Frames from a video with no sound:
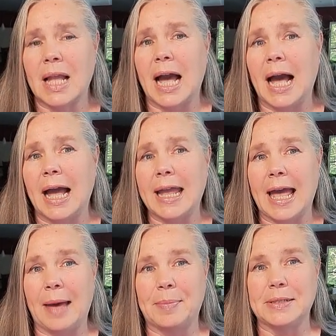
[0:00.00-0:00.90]
I
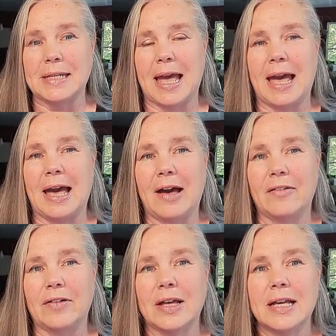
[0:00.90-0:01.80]
happen to
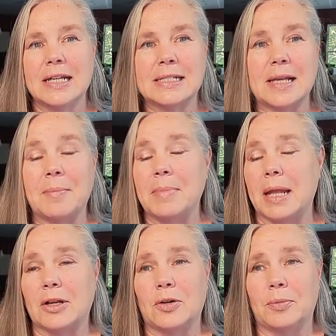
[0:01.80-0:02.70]
have some
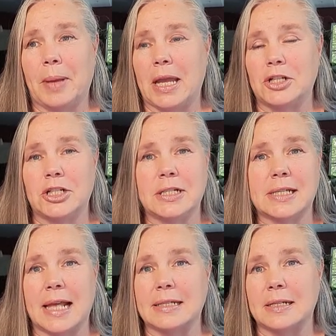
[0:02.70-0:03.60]
medical pages
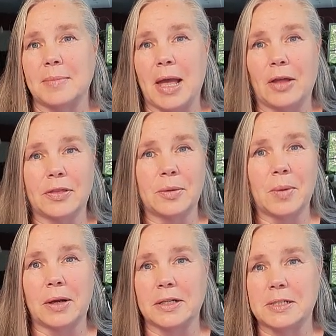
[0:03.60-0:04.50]
and some health and
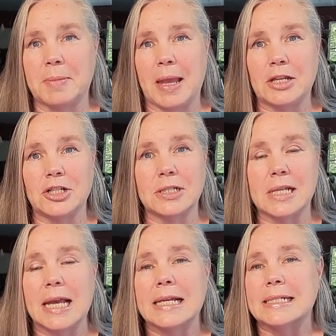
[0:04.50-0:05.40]
wellness pages
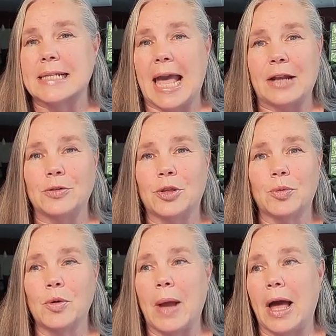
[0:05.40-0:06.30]
scattered
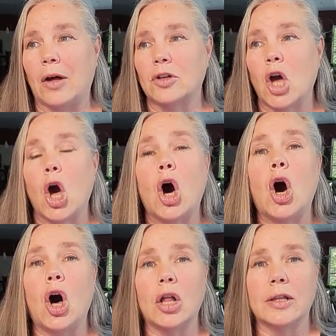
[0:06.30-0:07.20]
throughout
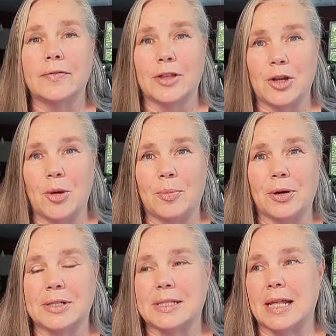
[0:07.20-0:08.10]
all of the
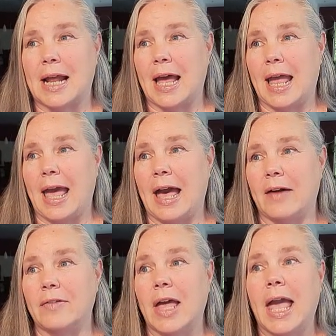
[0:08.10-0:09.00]
notebooks that I
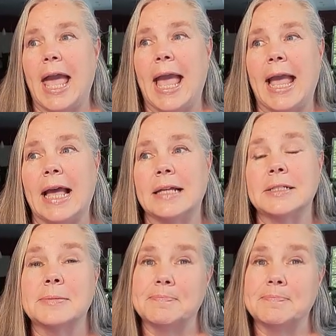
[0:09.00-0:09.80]
have, and